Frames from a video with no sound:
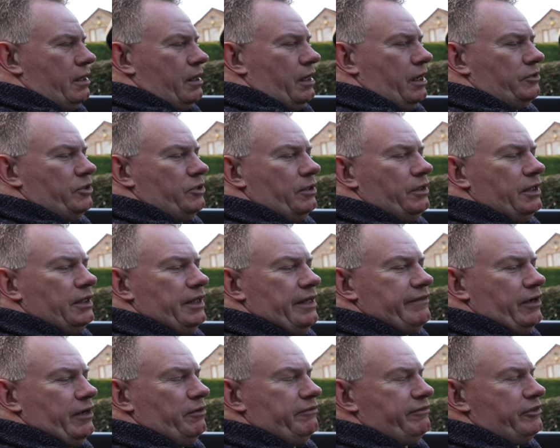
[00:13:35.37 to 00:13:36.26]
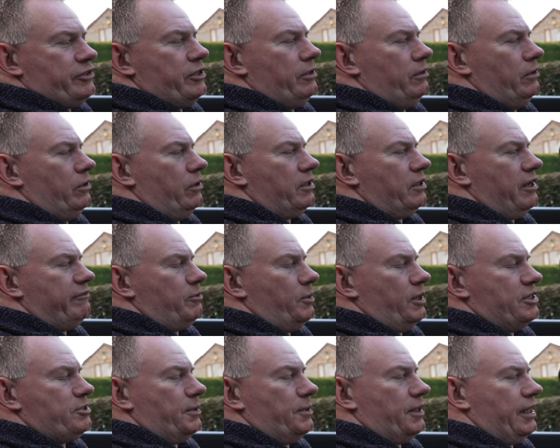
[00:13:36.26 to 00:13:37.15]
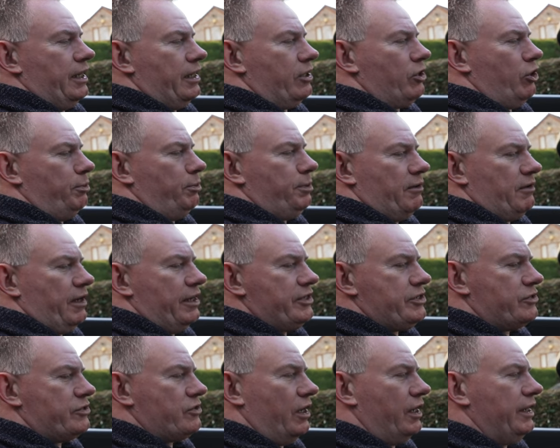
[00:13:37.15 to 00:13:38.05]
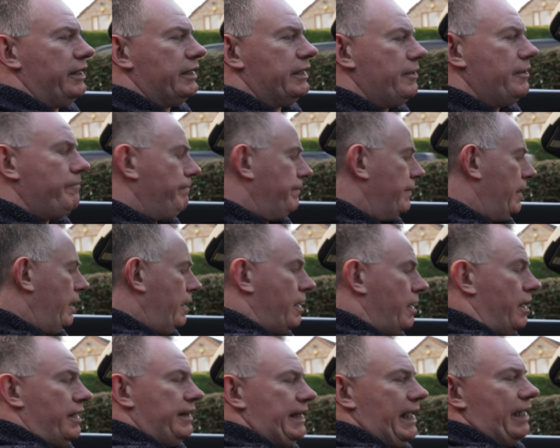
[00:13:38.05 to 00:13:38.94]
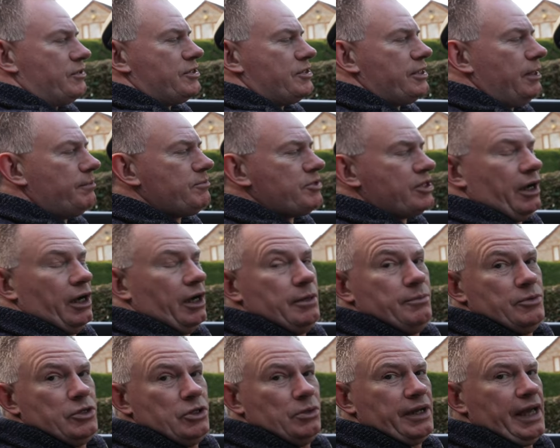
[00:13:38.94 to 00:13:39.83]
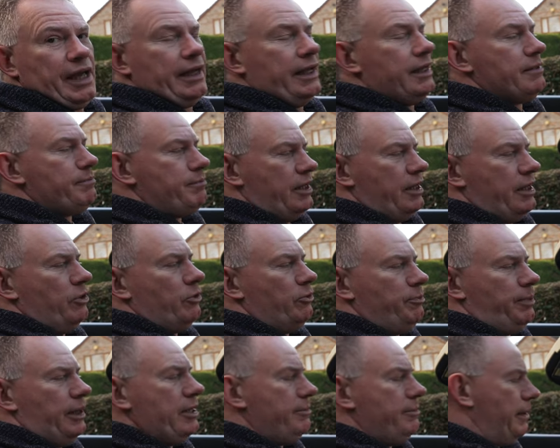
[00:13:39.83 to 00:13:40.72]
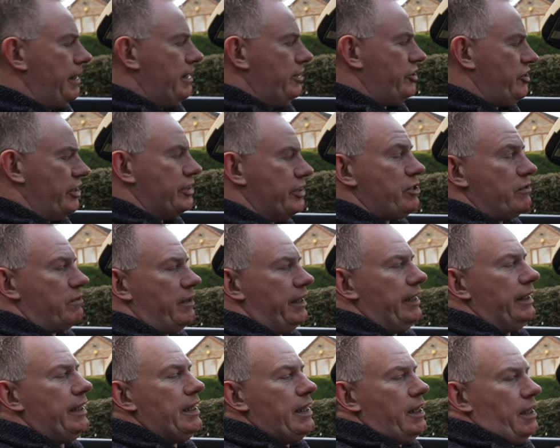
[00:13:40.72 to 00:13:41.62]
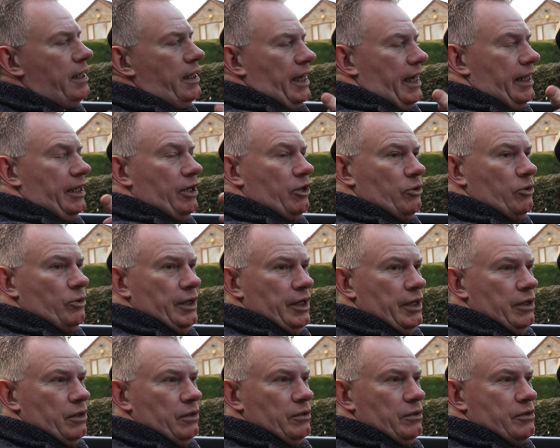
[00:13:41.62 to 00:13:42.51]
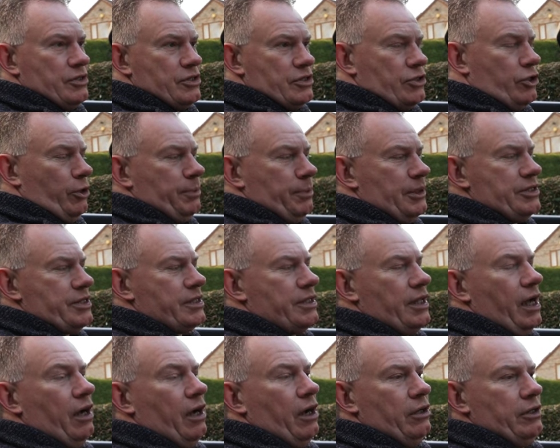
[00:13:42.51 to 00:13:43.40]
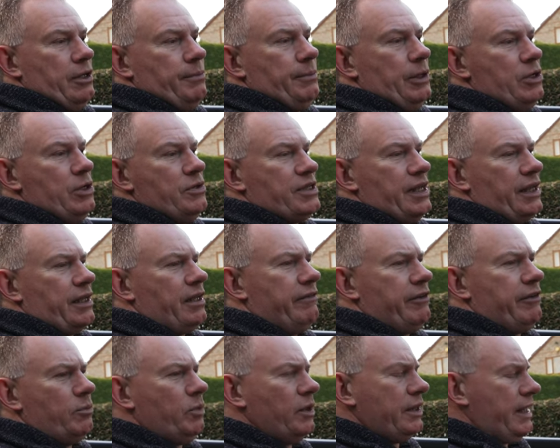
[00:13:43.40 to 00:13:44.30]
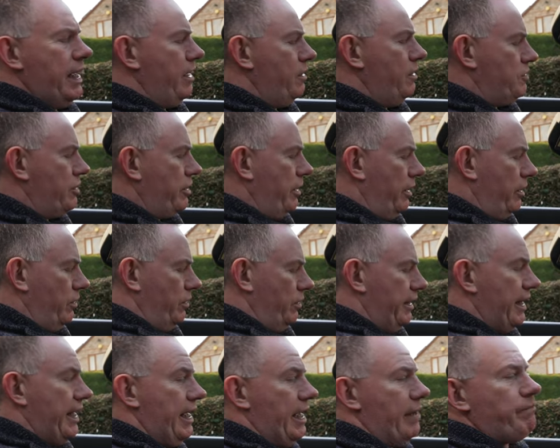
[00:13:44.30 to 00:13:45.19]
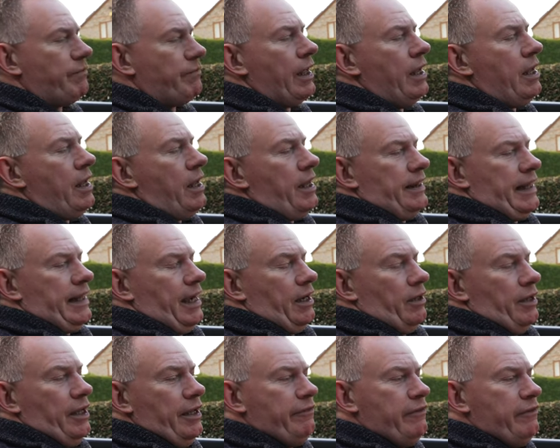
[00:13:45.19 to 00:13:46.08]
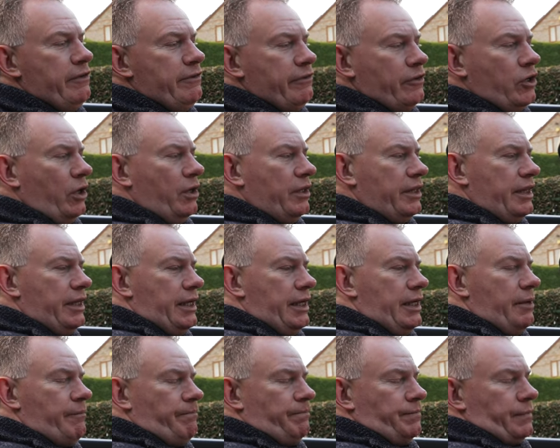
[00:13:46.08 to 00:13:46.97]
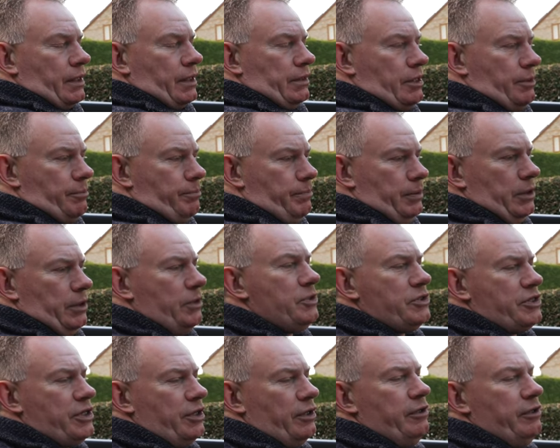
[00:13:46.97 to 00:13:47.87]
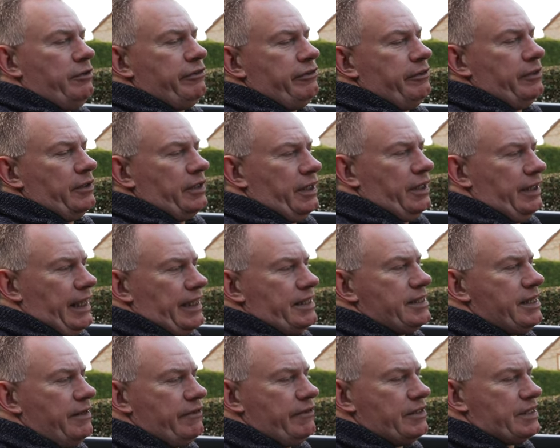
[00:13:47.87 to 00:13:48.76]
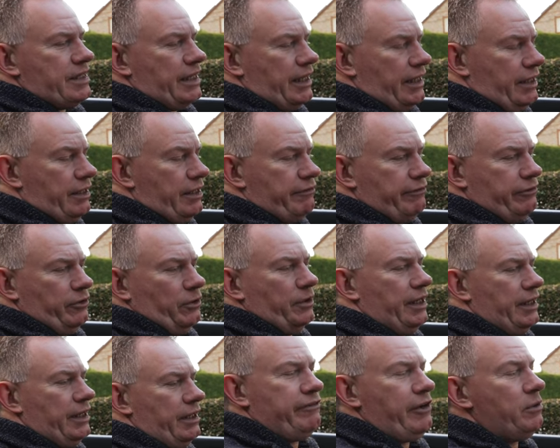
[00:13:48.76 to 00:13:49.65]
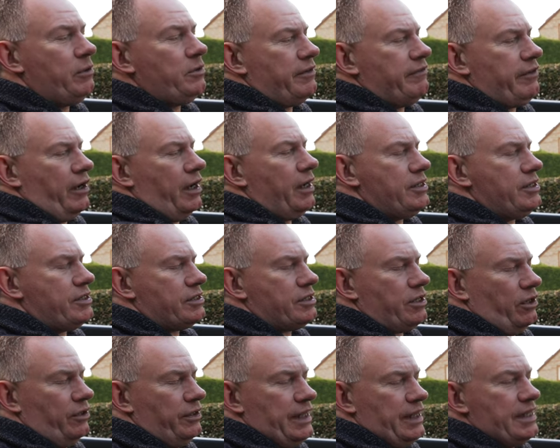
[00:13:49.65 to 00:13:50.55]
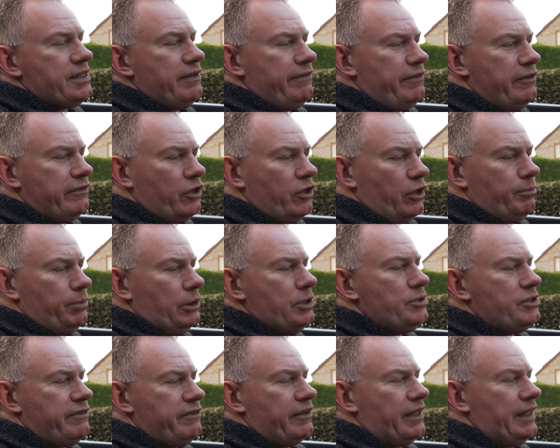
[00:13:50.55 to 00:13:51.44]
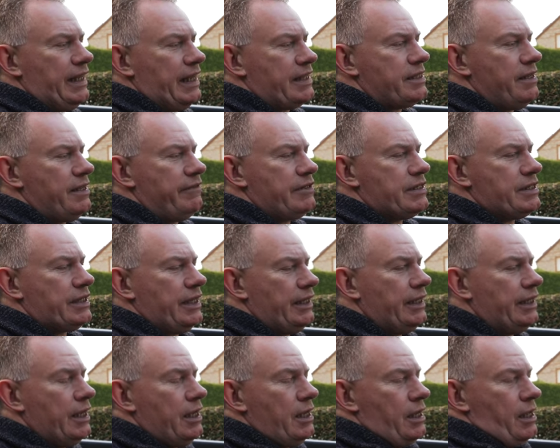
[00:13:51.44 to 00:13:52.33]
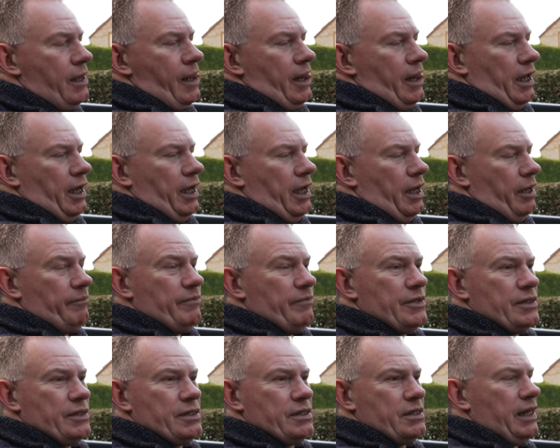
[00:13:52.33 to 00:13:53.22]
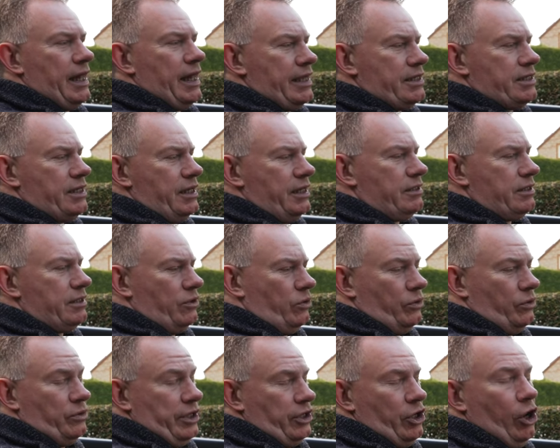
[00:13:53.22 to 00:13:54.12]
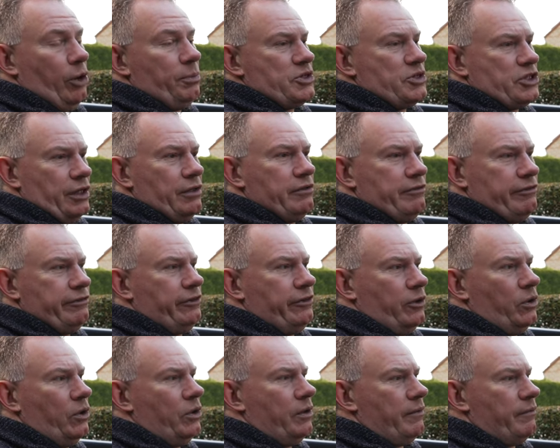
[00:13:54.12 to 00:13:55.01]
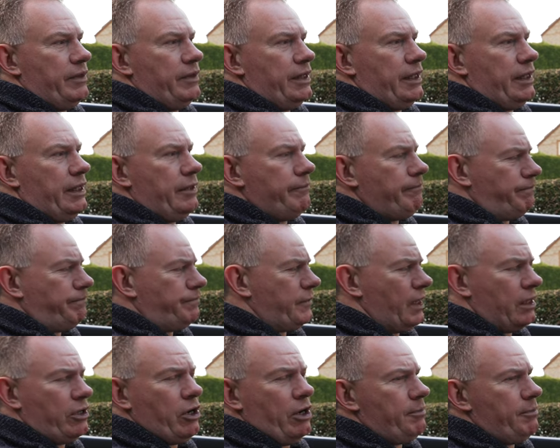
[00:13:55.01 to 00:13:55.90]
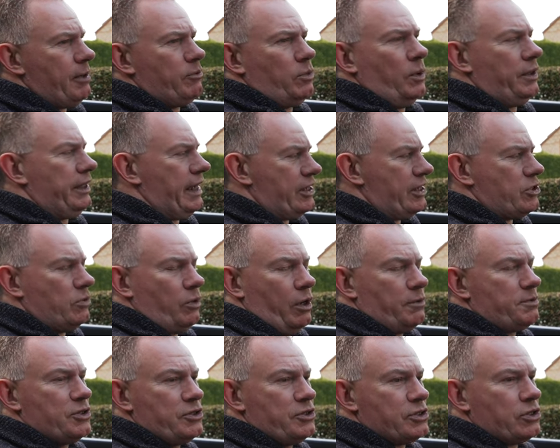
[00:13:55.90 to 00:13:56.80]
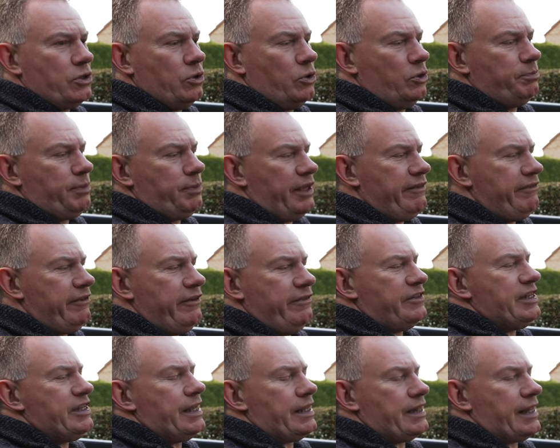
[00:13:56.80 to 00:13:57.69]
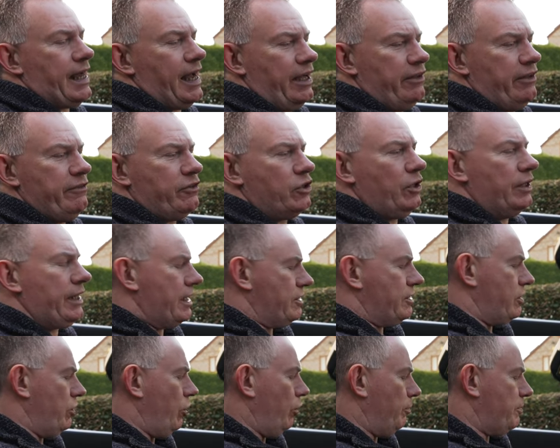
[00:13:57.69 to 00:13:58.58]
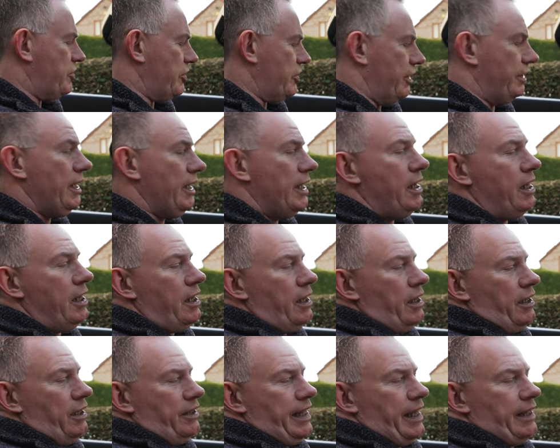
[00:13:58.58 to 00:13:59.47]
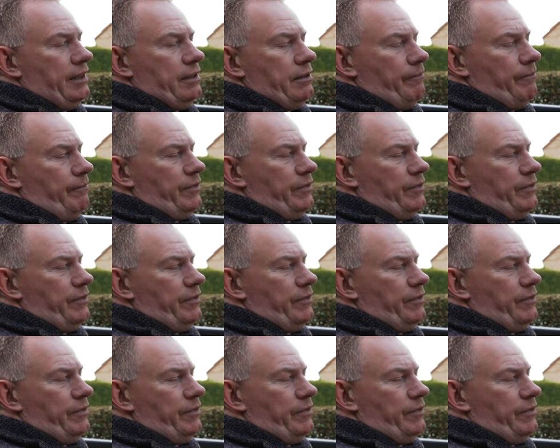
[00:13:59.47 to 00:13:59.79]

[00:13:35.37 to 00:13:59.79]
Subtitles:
don't want to leave it on for too long, otherwise we get a copyright strike. Now, sometimes you'll get it will be a bit jittery, and it'll stop and start on the music, and you think, what the hell's going on there? Now, if you've got the Bluetooth connectivity for the phone device on this, if you've got Bluetooth connectivity selected, or the option for I can't remember what the actual option is called, but if you've ticked that and you've got that as an option, then